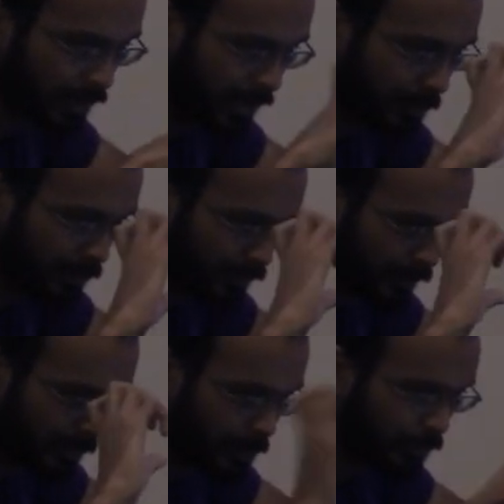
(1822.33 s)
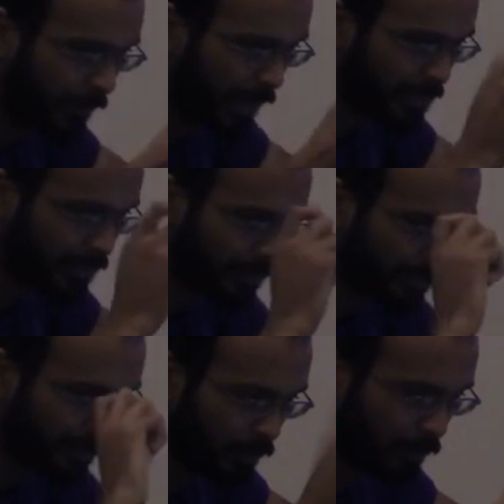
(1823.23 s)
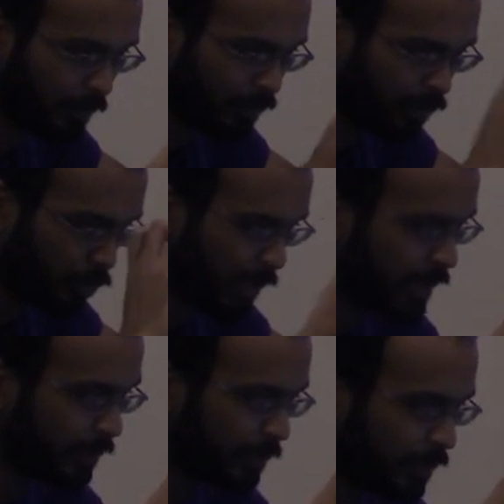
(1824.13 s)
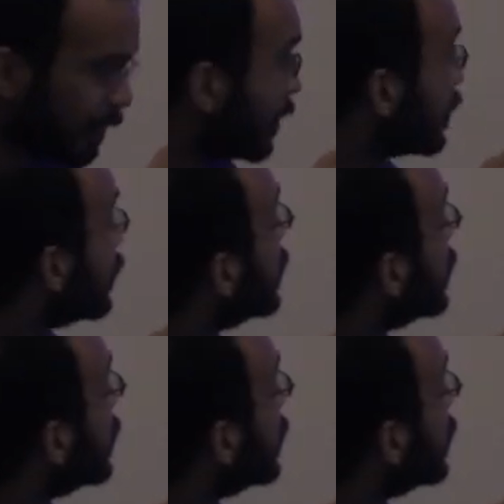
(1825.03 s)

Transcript: climb too fast because it was breaking through the Velcro